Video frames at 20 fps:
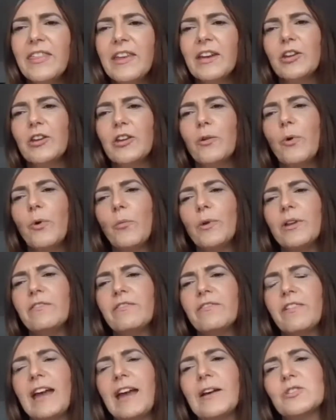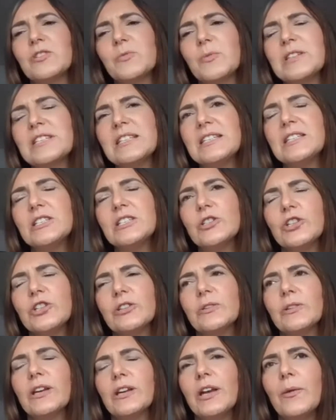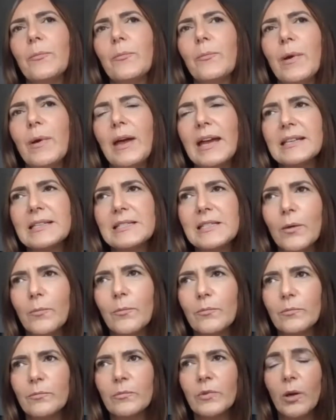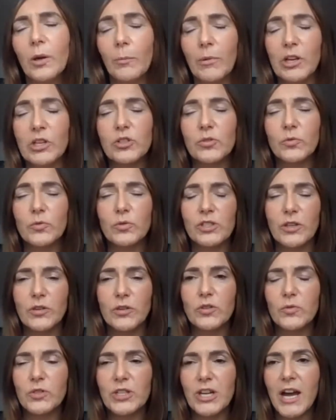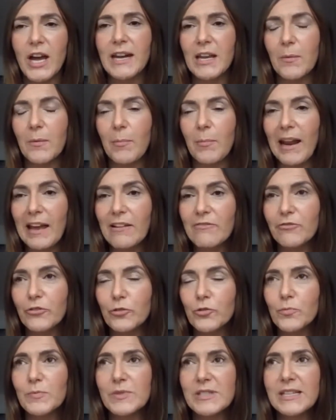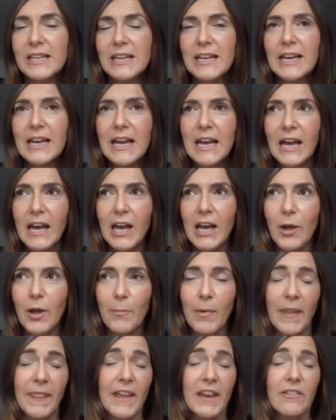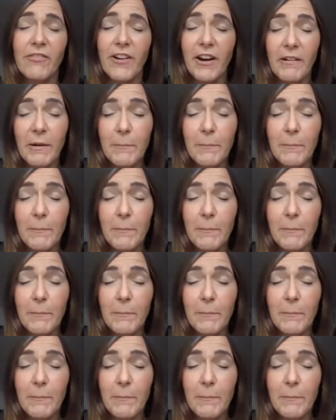think what we found, we did look at some commercial social dining platforms, and they very